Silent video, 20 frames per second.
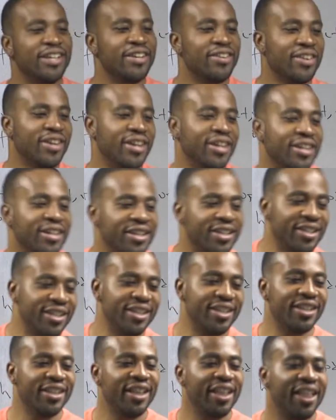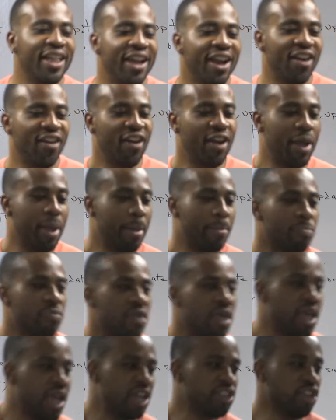Right? All right.
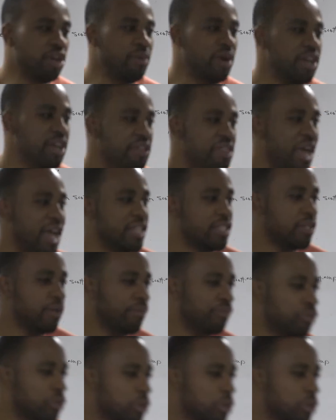Has everybody done that?